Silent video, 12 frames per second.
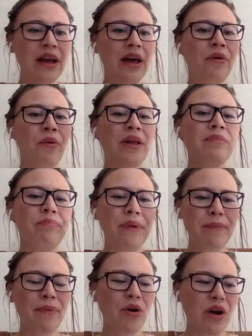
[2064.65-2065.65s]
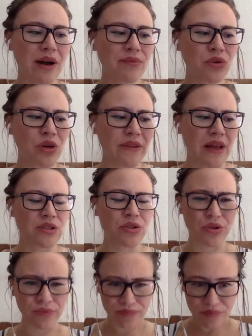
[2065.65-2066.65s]
And when people come to you and ask
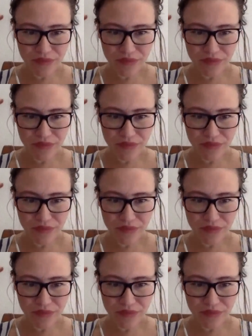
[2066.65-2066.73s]
you,